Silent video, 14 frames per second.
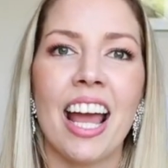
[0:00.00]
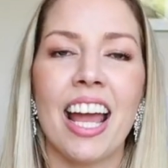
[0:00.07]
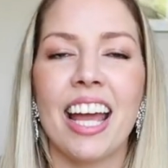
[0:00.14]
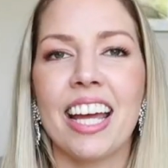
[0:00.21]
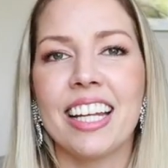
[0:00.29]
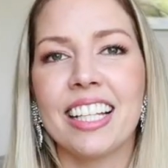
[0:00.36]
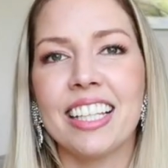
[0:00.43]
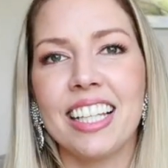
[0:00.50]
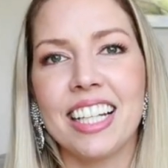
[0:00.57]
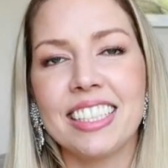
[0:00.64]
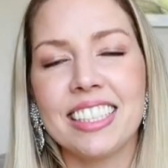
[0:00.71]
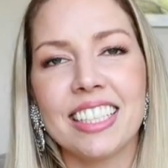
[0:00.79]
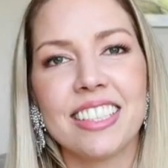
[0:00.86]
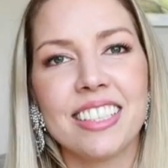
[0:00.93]
and
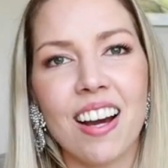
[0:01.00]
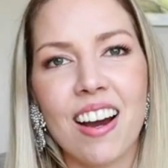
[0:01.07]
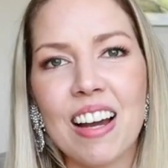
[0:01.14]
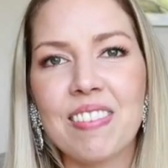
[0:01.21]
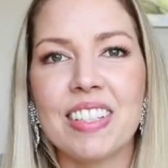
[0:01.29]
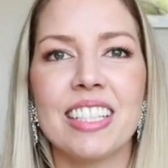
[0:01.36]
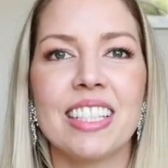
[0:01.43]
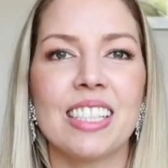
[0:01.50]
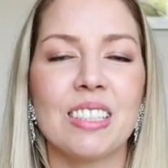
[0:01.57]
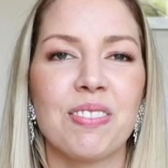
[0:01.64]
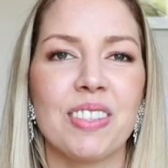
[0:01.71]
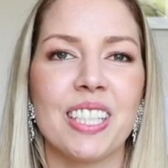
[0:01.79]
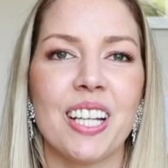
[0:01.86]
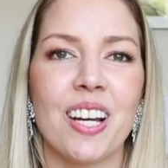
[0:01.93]
let's dive into this
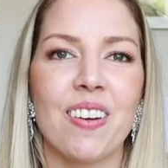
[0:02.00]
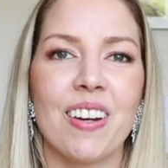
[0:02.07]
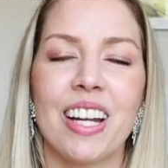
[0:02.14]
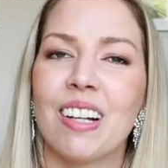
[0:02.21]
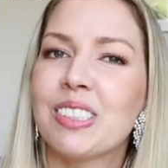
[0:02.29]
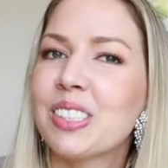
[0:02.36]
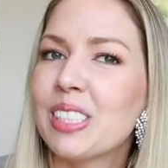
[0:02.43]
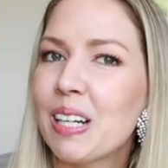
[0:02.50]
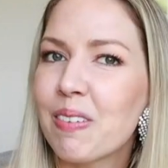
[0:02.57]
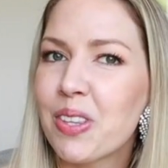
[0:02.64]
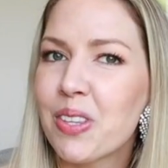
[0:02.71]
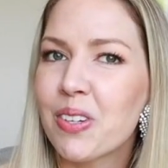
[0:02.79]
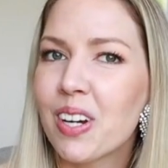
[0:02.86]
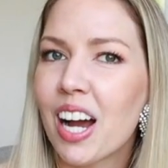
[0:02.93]
video and I'll share
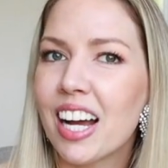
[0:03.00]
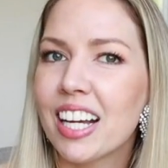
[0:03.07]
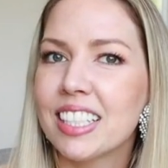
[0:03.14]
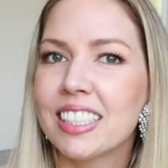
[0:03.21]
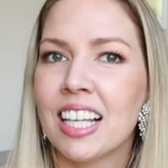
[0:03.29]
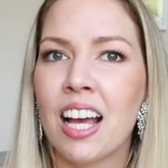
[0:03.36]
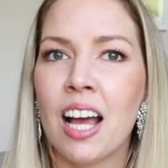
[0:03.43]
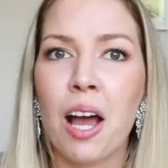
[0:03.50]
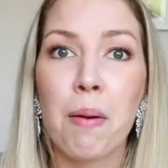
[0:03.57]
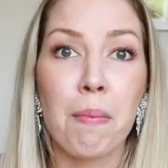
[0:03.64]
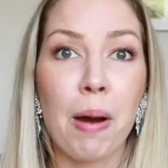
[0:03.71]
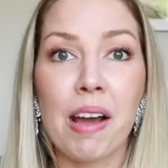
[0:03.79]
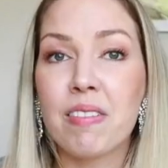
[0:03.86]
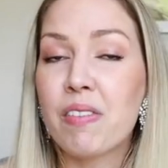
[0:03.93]
with you guys
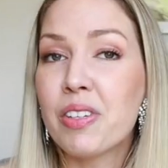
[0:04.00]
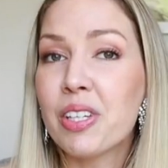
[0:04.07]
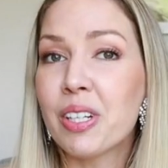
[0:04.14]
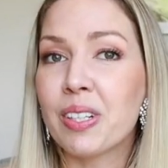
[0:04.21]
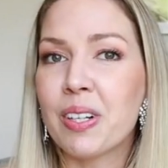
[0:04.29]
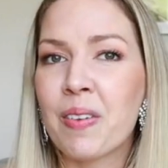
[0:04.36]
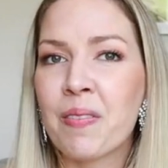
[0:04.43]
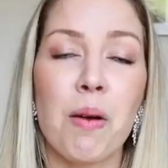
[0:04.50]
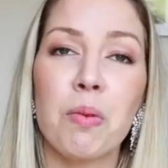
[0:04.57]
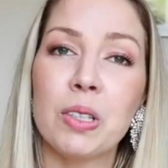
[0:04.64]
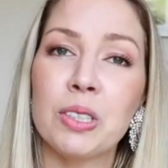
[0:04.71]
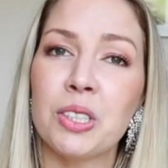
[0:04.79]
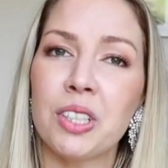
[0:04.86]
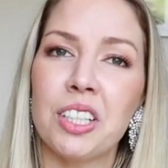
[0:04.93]
my review. I'm
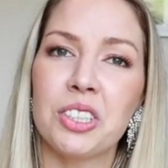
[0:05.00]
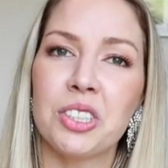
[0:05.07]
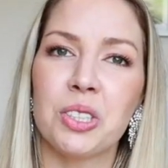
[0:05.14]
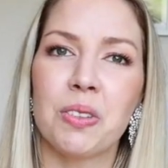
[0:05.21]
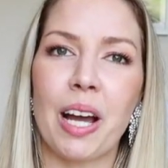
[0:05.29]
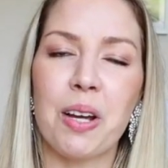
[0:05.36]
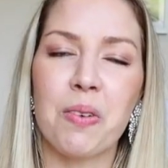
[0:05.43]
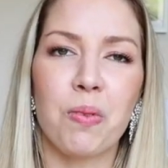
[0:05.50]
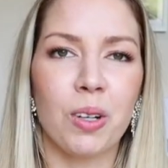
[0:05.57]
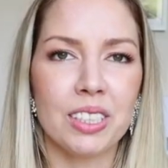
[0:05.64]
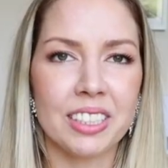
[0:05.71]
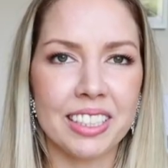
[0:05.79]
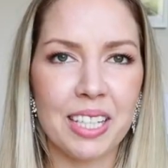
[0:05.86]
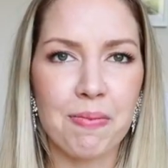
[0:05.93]
also going to do a
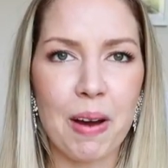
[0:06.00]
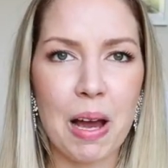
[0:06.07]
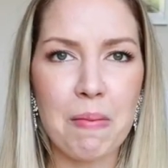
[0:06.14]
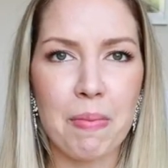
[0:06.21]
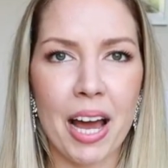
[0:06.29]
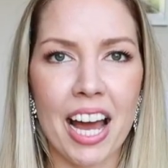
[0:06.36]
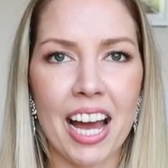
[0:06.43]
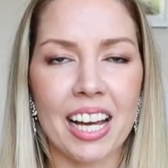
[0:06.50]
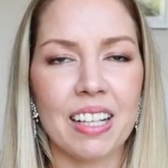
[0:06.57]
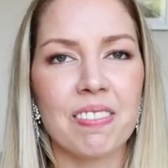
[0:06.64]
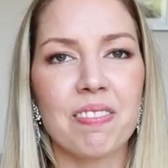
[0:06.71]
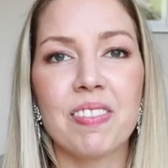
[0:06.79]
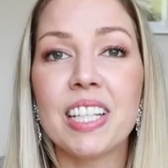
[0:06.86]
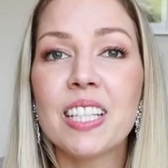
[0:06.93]
what's in my
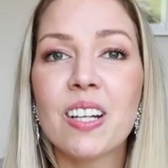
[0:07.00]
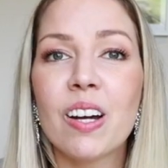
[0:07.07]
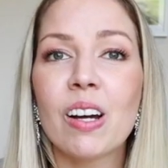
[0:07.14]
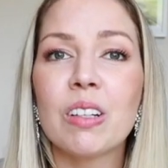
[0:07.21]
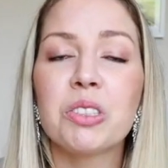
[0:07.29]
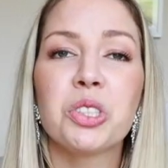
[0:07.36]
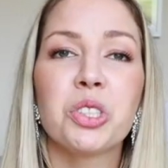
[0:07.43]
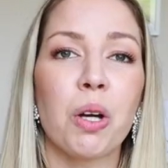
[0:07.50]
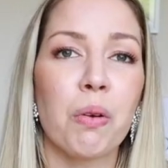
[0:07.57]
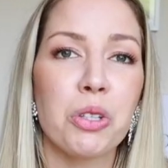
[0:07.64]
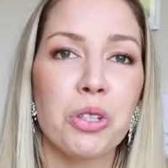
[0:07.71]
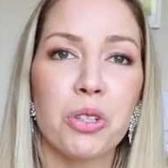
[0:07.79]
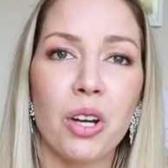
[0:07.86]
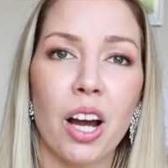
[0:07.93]
bag video
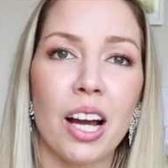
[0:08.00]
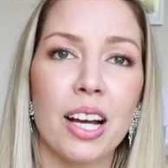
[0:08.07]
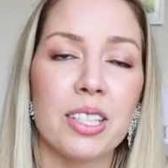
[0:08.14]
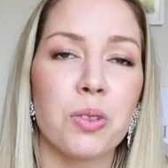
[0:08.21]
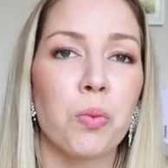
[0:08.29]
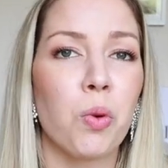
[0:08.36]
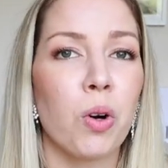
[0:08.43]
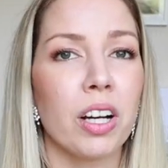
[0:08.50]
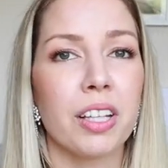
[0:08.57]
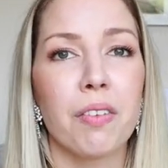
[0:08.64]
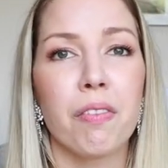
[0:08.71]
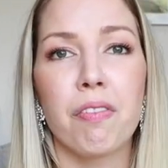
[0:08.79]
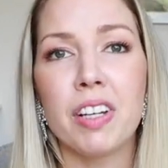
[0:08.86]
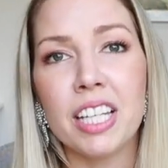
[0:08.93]
showing you guys what
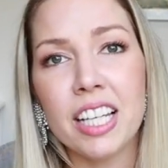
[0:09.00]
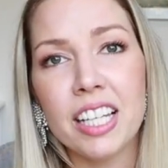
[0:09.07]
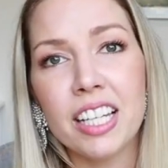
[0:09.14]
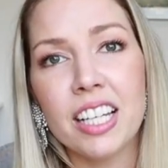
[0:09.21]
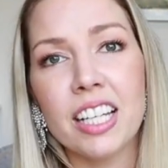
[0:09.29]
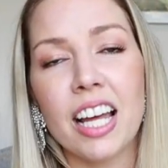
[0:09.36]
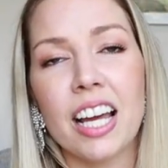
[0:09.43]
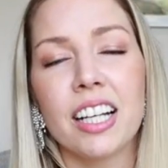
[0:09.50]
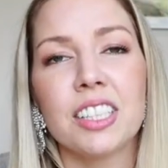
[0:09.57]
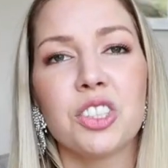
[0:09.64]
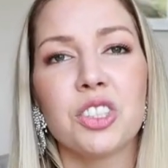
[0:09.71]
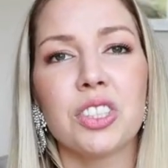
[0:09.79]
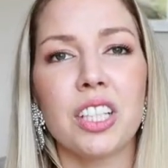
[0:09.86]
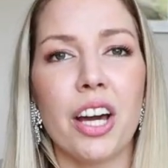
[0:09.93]
can fit in it
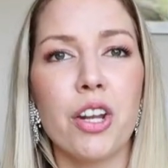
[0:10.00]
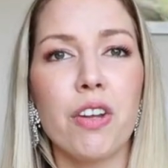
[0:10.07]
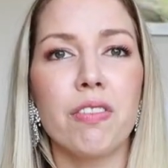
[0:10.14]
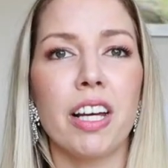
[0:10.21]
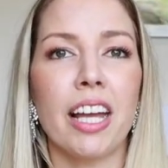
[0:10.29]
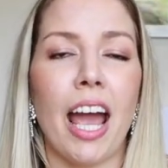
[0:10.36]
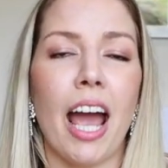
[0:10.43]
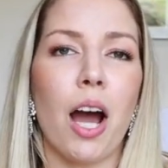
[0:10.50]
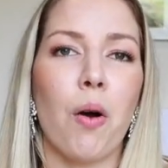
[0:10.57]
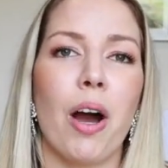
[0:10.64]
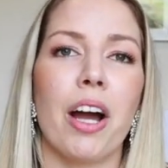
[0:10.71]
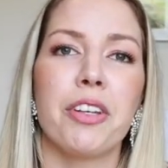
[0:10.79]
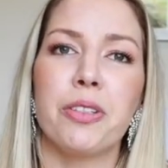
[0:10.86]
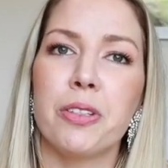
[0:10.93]
and just kind of like how
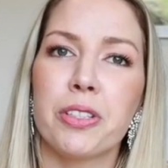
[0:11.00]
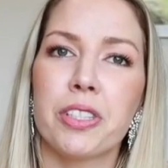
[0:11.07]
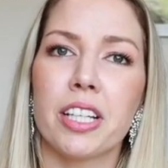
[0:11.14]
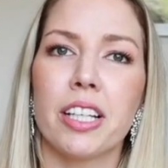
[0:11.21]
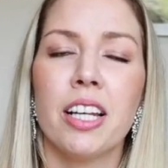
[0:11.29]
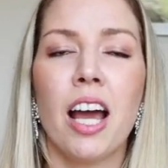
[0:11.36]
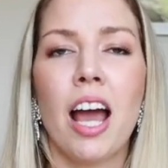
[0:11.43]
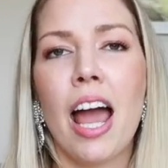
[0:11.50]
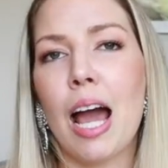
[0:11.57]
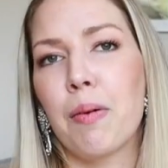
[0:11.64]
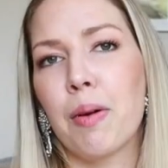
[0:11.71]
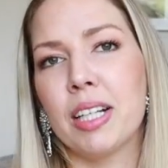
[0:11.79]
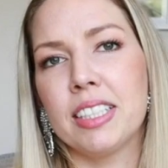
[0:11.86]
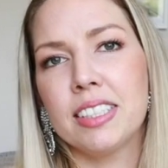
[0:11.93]
I use it,
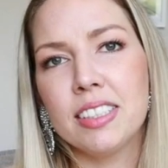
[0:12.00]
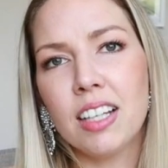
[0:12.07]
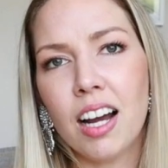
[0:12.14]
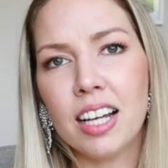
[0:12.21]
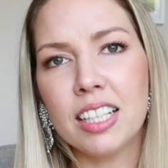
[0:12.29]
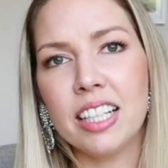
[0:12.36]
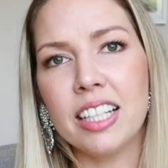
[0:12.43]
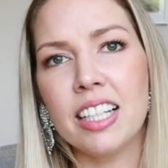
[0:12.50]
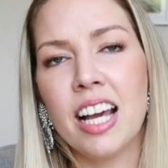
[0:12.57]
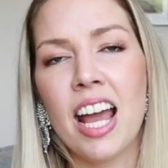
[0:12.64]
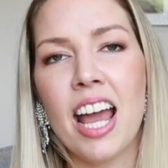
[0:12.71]
how I style it,